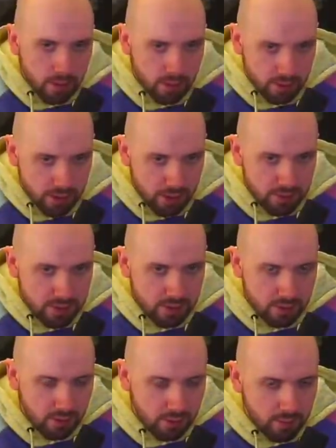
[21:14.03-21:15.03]
So
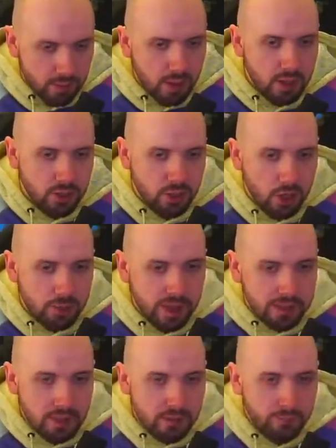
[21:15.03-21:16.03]
like, don't get
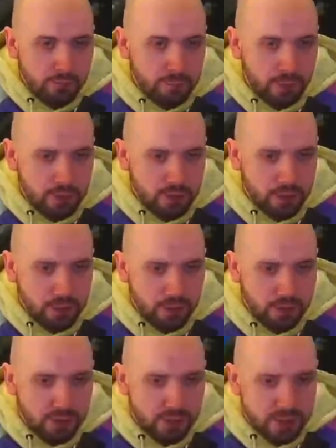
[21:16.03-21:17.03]
to that front post too
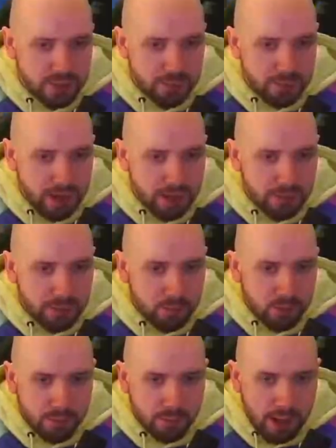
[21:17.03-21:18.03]
early. Sit back a bit
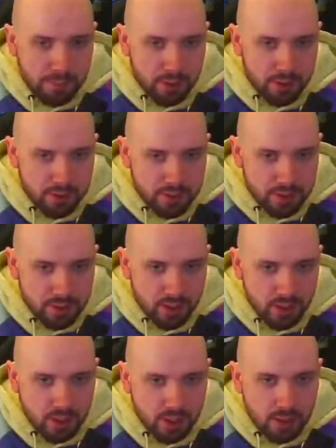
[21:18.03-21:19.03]
more at back post,
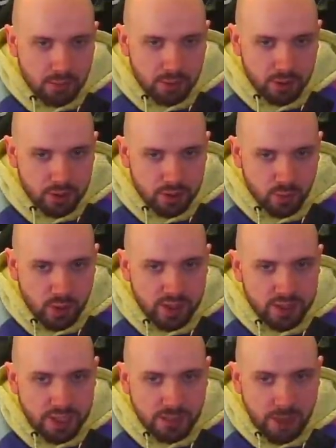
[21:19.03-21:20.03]
because when your
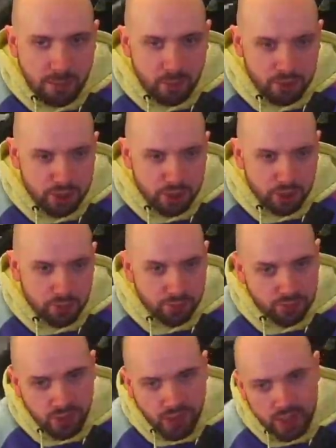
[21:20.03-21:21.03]
teammate pushes up,
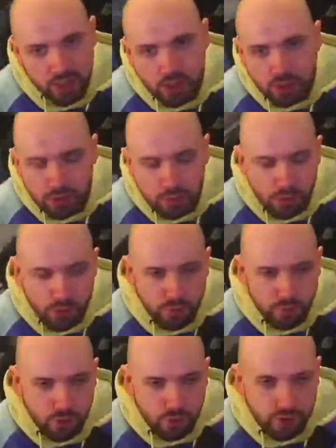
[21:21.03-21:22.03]
then you can move
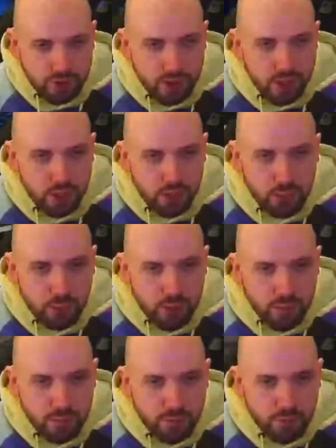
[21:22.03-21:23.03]
forward. You're
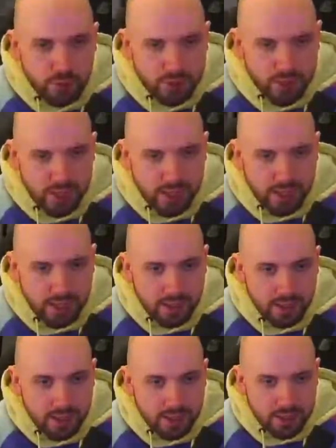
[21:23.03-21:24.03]
moving forward to here,
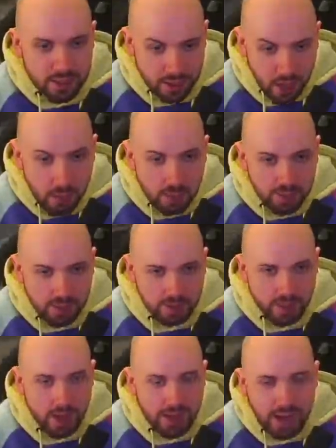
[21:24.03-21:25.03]
stopping,
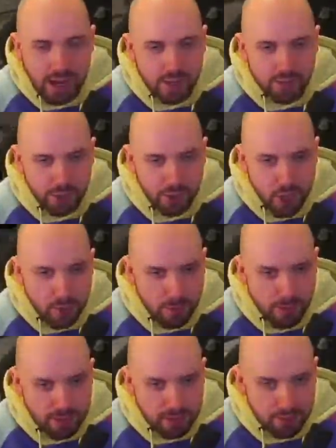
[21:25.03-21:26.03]
and now you've got no
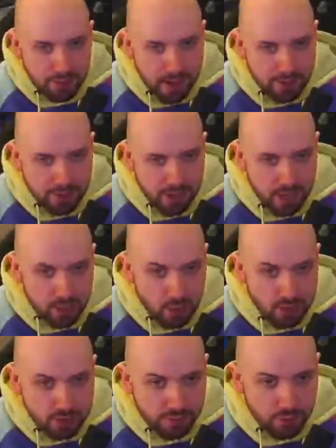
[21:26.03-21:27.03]
momentum to make the challenge.
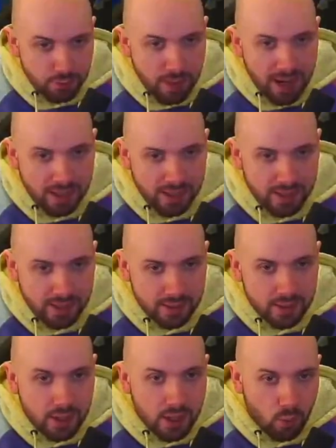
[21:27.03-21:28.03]
Whereas if you're back here,
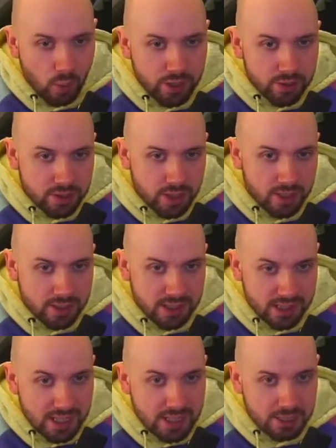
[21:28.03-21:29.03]
when you start to
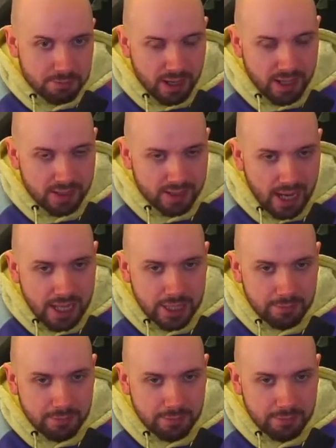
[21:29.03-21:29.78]
see this player get